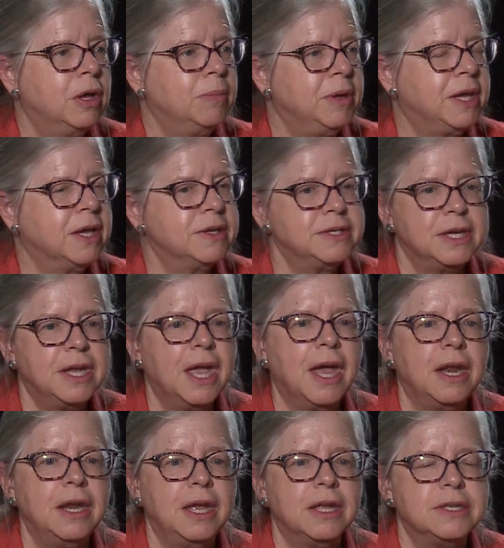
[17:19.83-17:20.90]
because
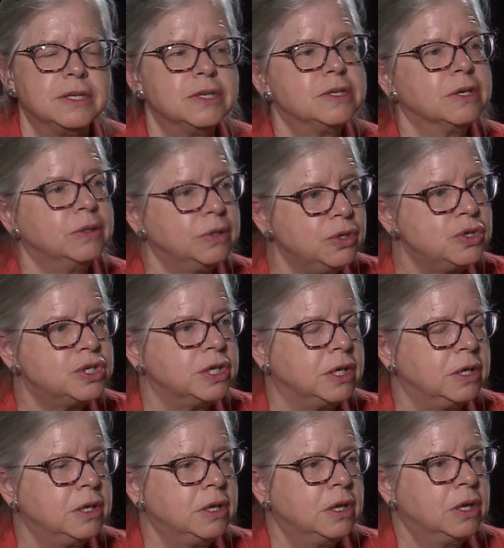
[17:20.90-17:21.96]
again, it's a
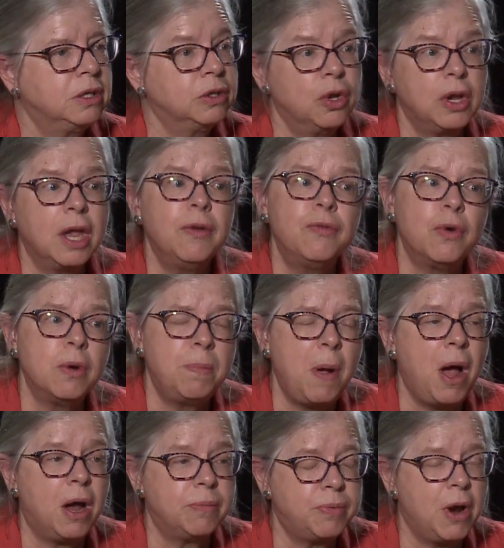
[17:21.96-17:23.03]
solution looking for a
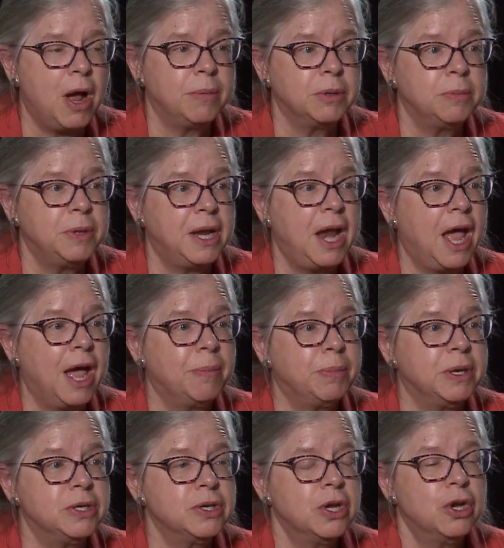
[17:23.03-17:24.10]
problem that
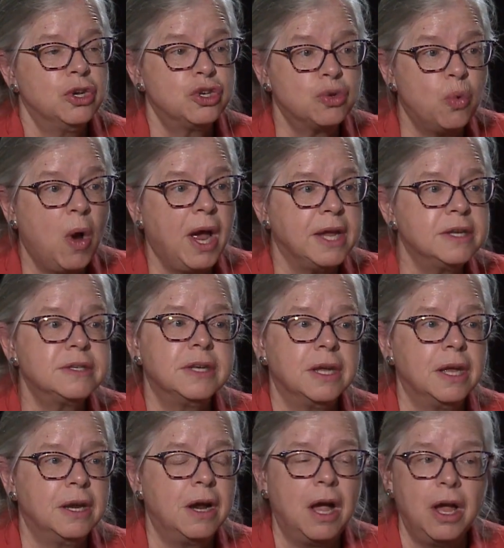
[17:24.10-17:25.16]
happened twice
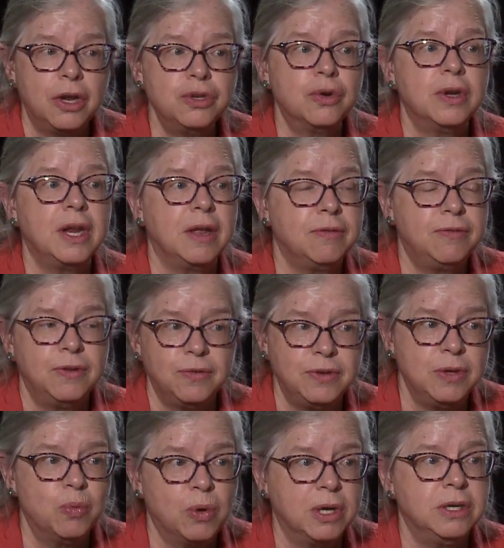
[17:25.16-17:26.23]
in
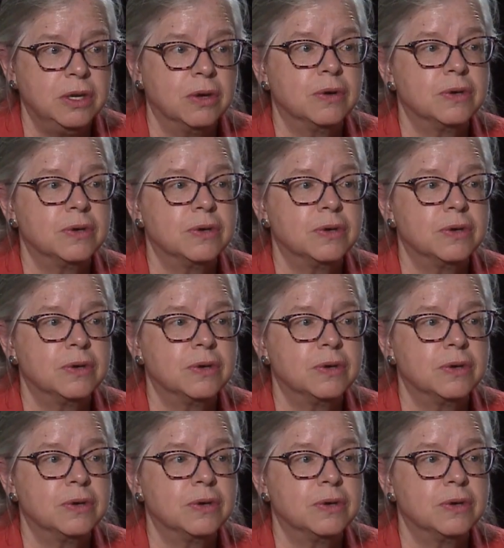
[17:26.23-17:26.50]
151 years.